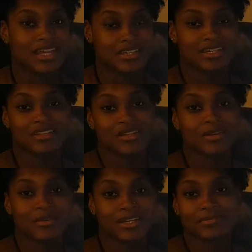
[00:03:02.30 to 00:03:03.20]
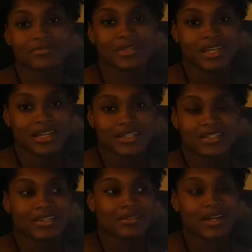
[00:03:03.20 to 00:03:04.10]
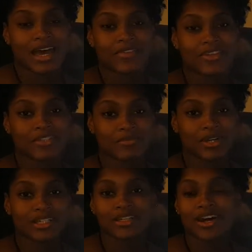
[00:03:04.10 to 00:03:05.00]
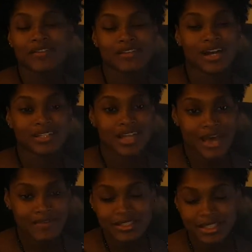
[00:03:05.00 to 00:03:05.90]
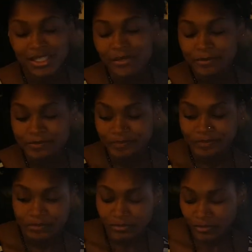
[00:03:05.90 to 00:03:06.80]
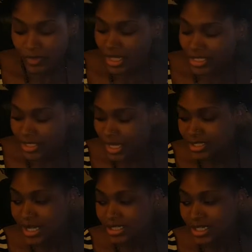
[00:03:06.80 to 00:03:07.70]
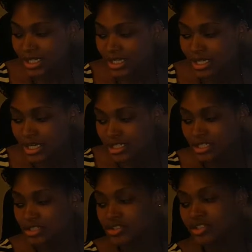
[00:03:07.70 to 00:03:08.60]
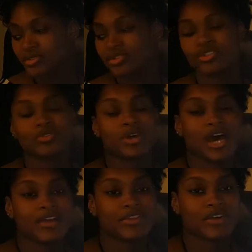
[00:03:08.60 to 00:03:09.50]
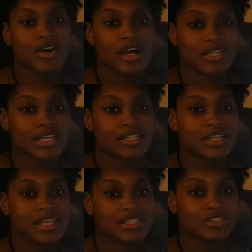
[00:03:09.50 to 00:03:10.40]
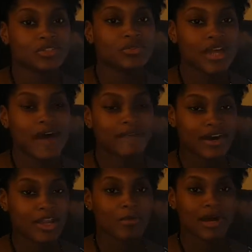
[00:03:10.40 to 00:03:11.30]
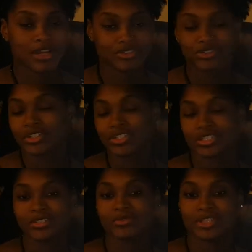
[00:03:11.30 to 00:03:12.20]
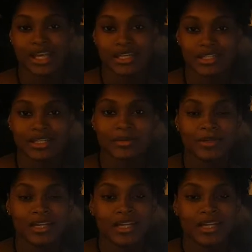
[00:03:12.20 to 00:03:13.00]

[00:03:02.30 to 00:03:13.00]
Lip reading: and didn't know it. So at this point, I need all of you guys to have a seat. Next, I need the students who have the card that says do not follow my instructions to stand up.